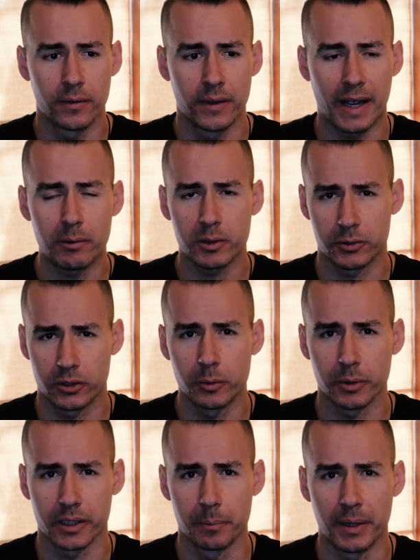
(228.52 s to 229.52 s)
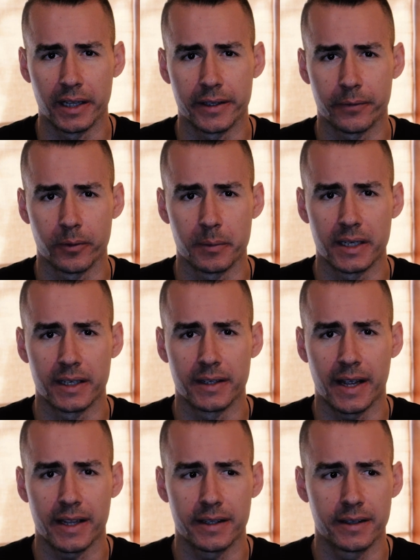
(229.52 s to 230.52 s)
that was super compelling for me,
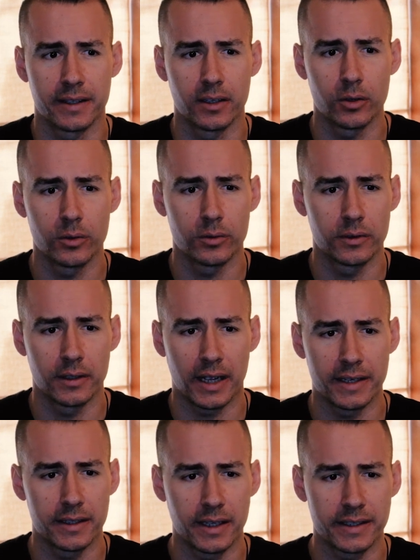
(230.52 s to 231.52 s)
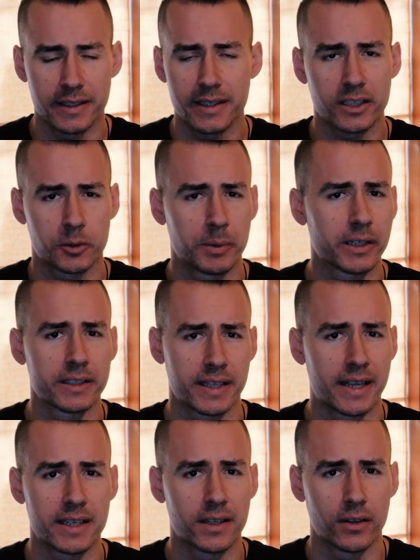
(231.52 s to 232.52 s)
and though I didn't experience
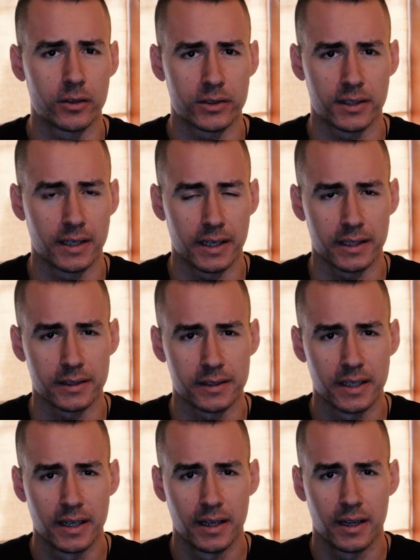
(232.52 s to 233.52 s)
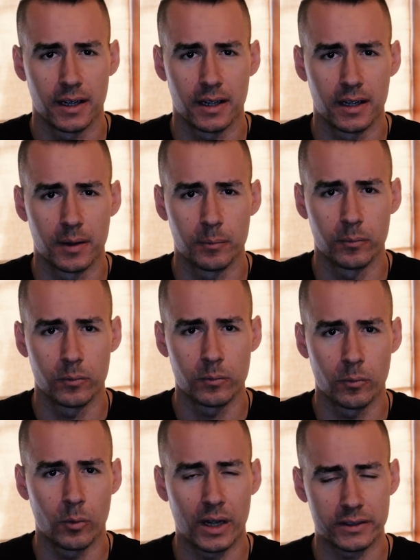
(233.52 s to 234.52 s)
any of those things
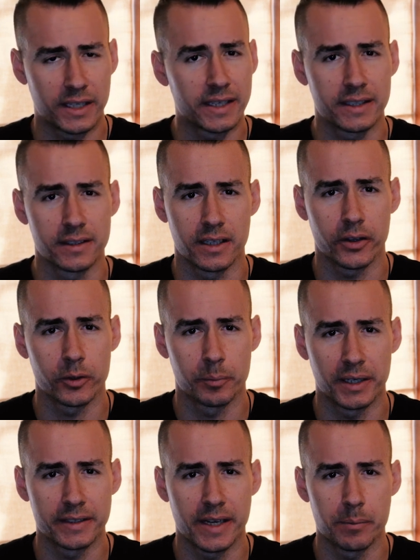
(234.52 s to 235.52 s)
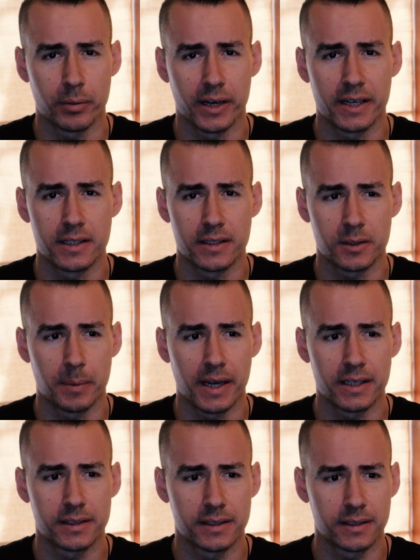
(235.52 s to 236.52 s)
while taking the other big name brand in the
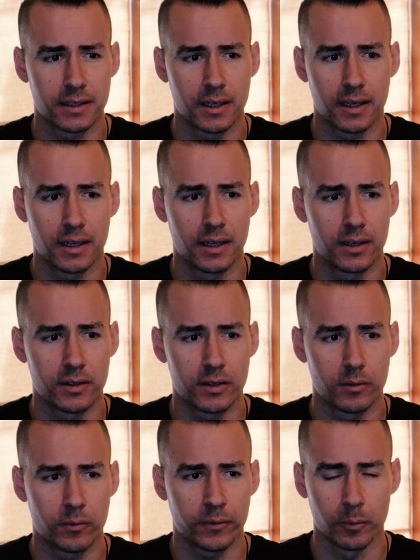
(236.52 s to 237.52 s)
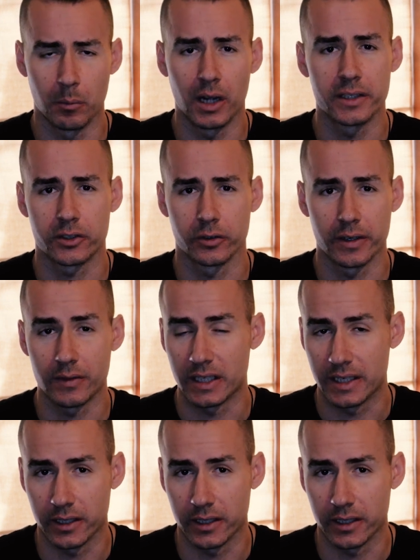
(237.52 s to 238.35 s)
space for months or even